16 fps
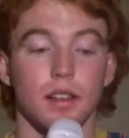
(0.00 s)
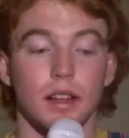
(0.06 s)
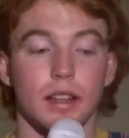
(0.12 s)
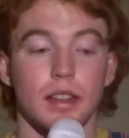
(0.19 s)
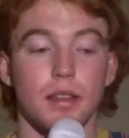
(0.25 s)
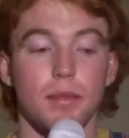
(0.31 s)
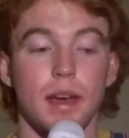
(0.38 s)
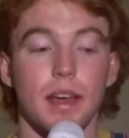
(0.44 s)

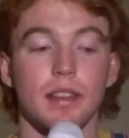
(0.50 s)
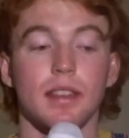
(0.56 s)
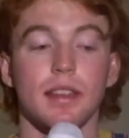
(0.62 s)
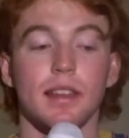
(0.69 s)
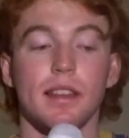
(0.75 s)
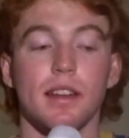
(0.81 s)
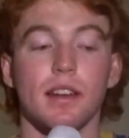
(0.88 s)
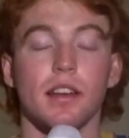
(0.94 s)

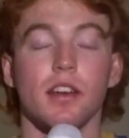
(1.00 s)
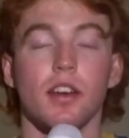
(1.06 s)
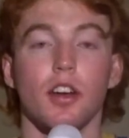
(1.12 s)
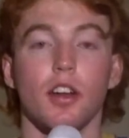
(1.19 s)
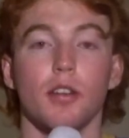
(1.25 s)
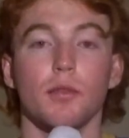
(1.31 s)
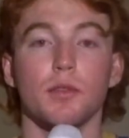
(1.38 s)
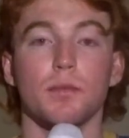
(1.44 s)
thing that
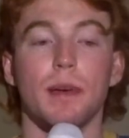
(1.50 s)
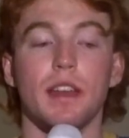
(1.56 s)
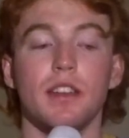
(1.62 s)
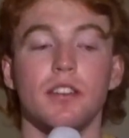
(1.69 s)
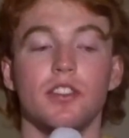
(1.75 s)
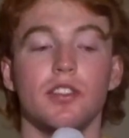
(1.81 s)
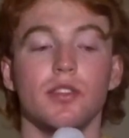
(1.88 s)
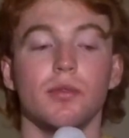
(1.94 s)
occurred was
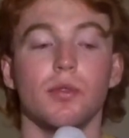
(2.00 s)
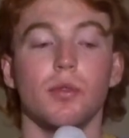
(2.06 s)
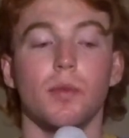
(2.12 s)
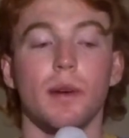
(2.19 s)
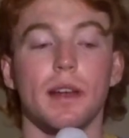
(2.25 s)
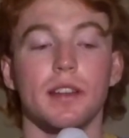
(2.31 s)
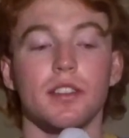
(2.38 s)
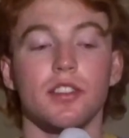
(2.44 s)
Ben
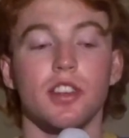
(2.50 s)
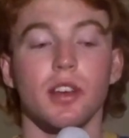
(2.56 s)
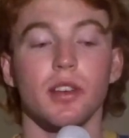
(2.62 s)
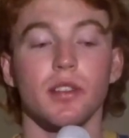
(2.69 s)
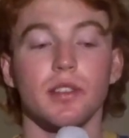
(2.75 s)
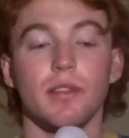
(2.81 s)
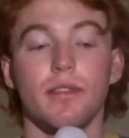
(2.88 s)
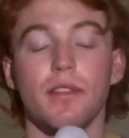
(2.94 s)
Chilwell went to
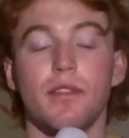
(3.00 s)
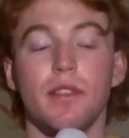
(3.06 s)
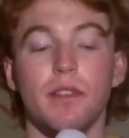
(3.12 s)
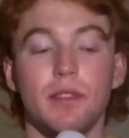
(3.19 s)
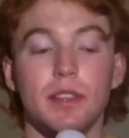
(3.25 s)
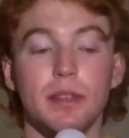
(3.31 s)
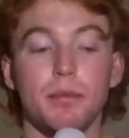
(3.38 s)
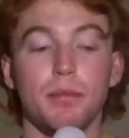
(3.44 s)
Chelsea for
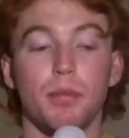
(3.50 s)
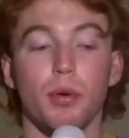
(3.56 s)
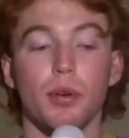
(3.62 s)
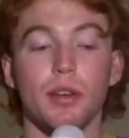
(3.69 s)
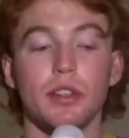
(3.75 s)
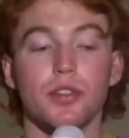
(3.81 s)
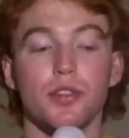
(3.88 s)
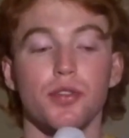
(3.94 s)

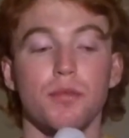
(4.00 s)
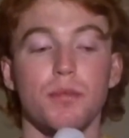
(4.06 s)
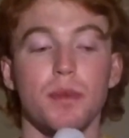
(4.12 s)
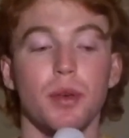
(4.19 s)
50.2